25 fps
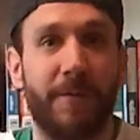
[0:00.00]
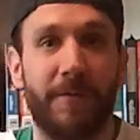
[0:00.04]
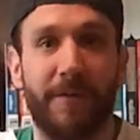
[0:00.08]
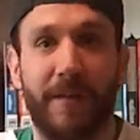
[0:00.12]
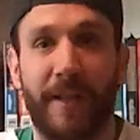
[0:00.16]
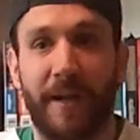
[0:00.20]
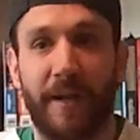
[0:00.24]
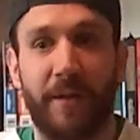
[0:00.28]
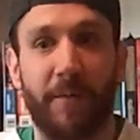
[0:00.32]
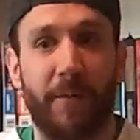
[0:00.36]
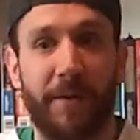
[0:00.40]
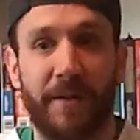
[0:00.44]

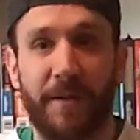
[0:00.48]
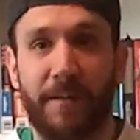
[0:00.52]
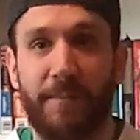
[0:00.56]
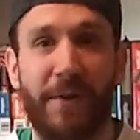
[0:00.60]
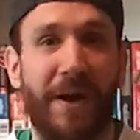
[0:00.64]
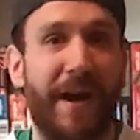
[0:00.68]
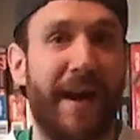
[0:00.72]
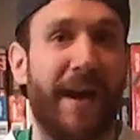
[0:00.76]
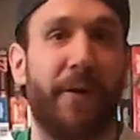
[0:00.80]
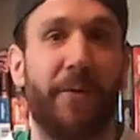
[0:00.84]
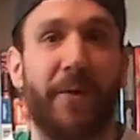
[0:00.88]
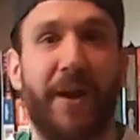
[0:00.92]
like going to
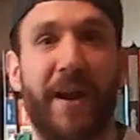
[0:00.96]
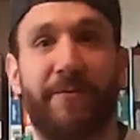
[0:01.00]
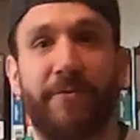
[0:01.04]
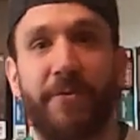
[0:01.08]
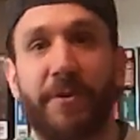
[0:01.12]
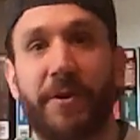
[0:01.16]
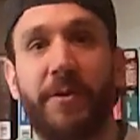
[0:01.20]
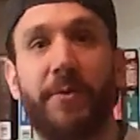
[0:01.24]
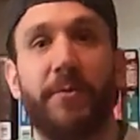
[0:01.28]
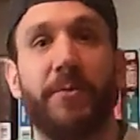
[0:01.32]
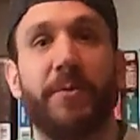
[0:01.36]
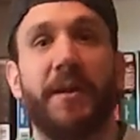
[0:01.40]
buy out
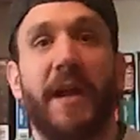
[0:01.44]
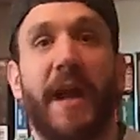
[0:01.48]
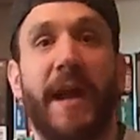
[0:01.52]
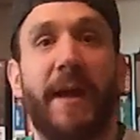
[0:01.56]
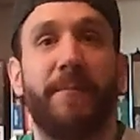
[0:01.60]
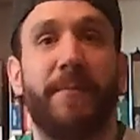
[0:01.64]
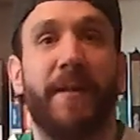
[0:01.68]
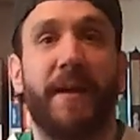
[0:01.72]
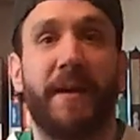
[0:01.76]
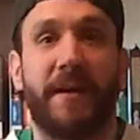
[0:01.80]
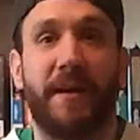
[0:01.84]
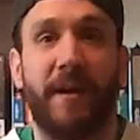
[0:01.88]
every new
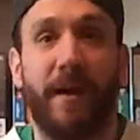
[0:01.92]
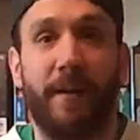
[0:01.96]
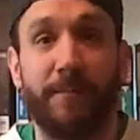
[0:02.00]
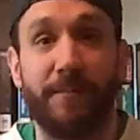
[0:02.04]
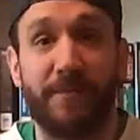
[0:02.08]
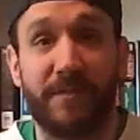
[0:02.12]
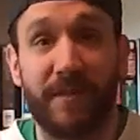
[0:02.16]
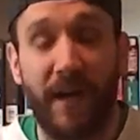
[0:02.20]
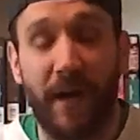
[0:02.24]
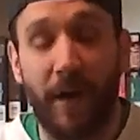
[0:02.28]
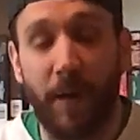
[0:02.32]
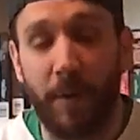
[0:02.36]
game that
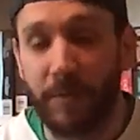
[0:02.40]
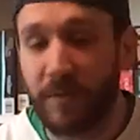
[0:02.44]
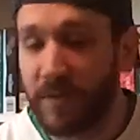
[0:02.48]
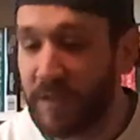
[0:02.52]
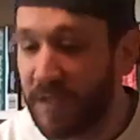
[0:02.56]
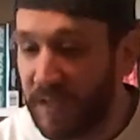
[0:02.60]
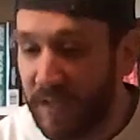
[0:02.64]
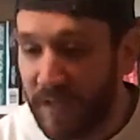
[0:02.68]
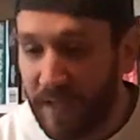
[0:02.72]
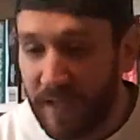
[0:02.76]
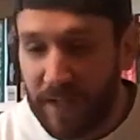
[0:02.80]
comes out.